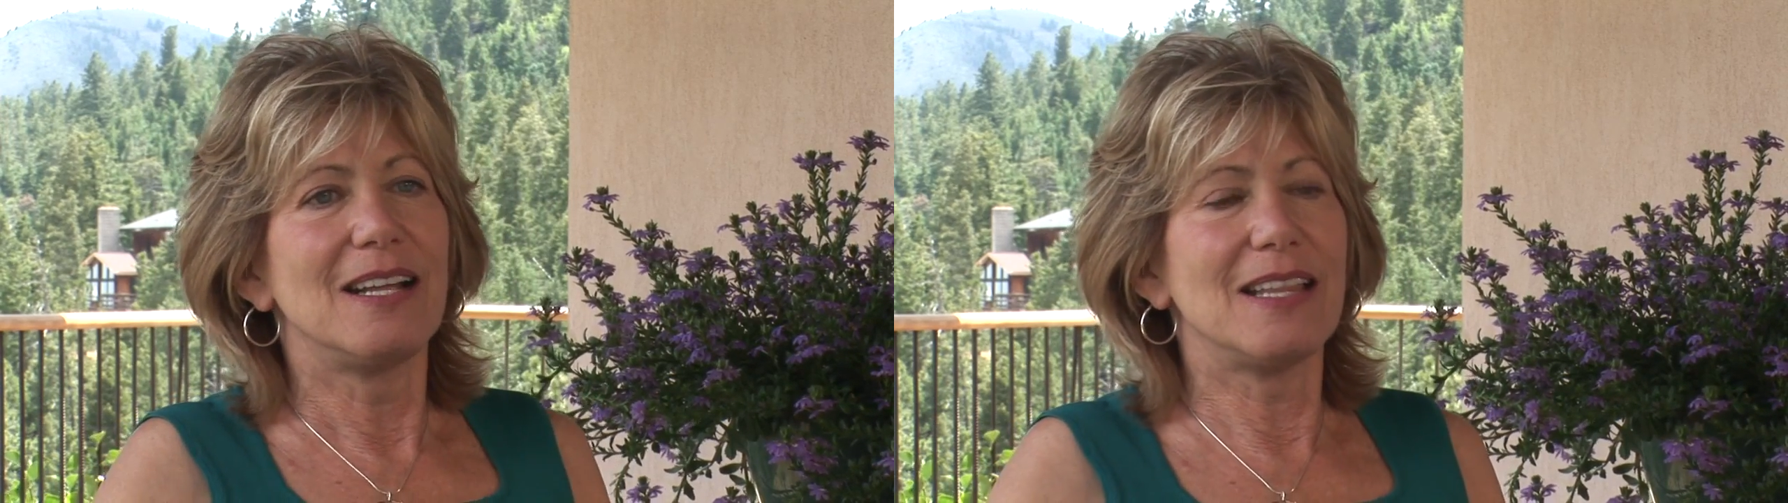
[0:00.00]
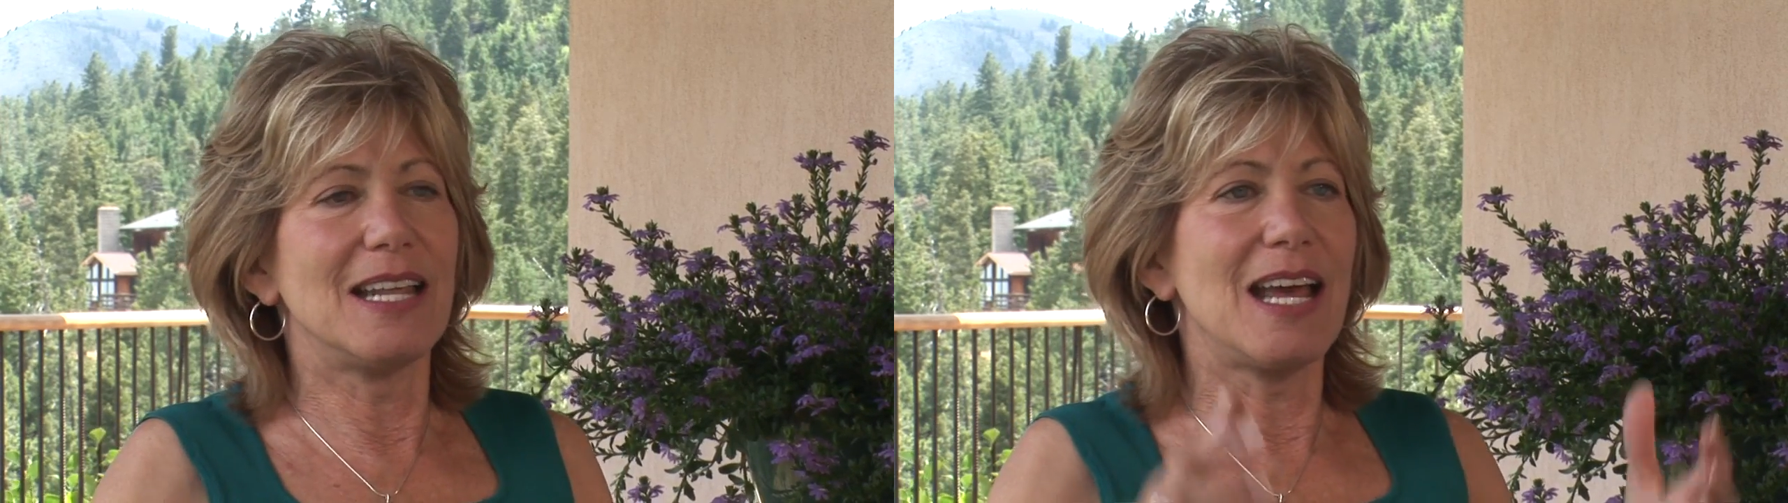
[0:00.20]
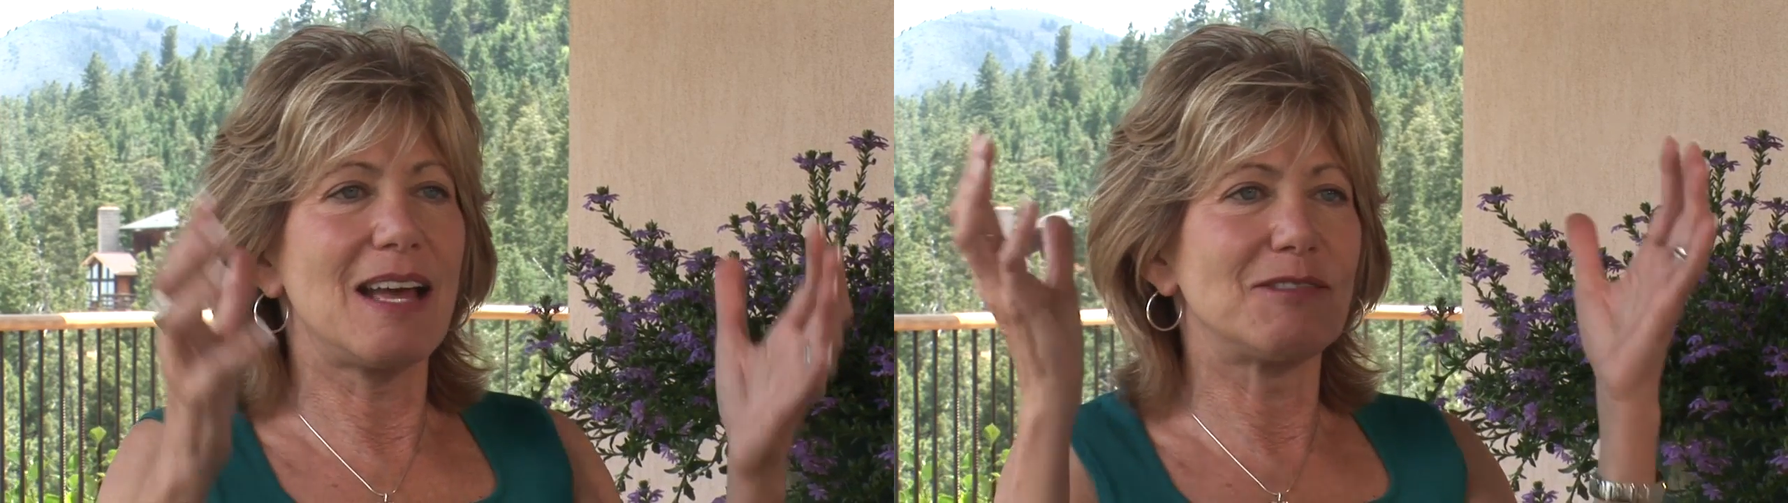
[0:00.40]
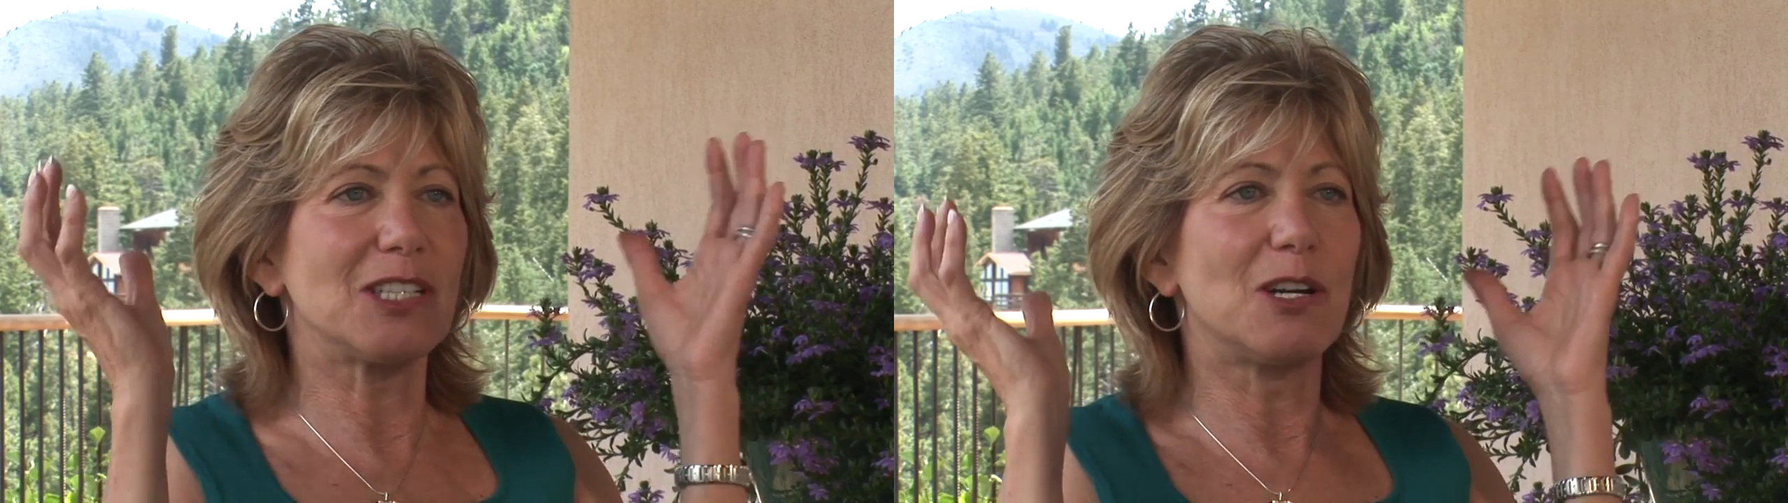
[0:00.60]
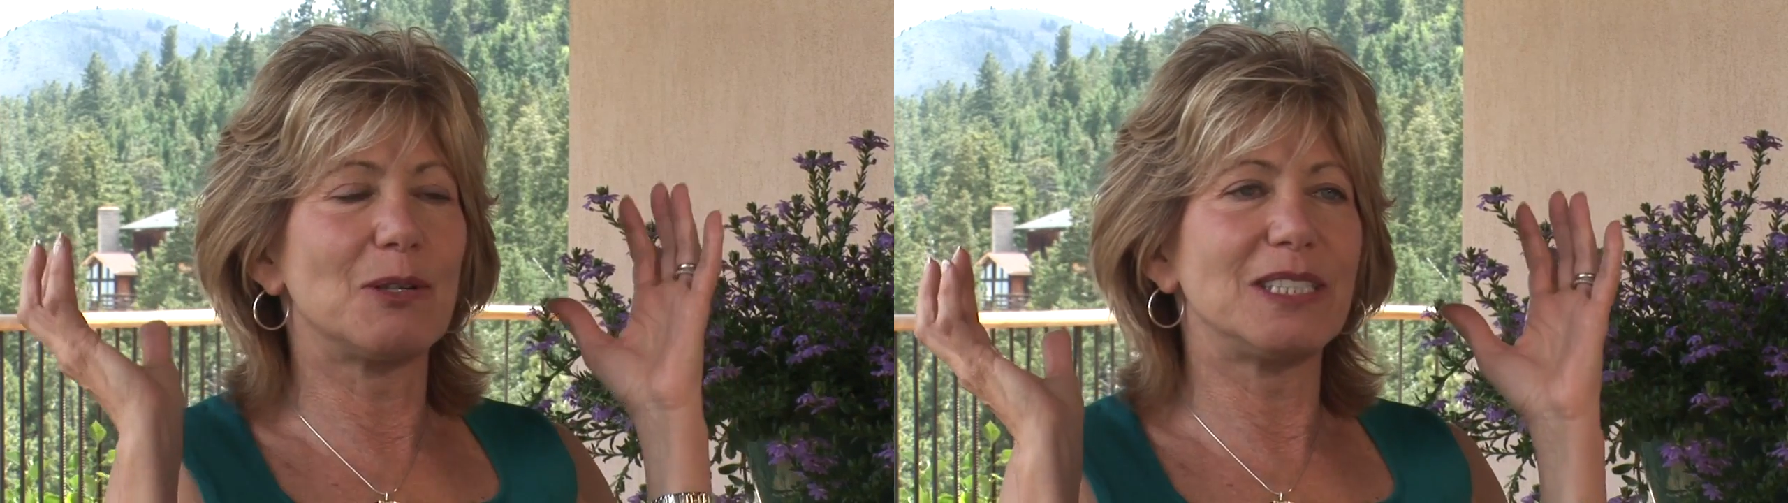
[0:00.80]
then I have to
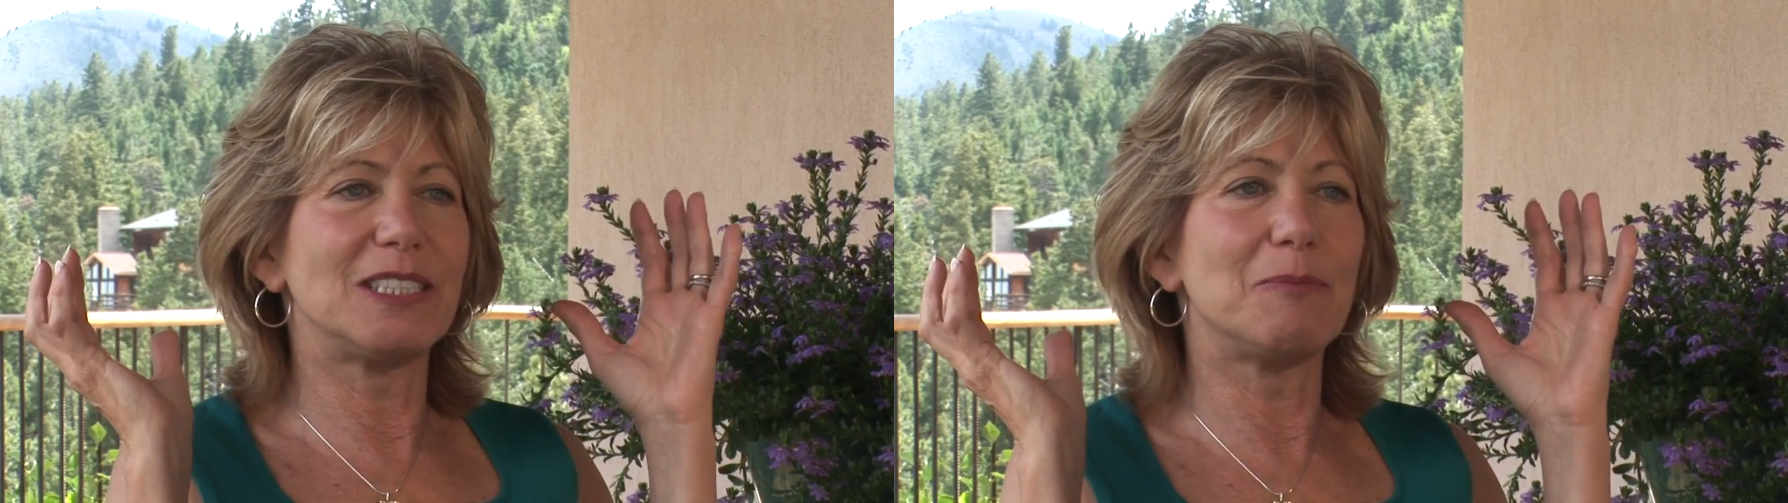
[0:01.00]
go into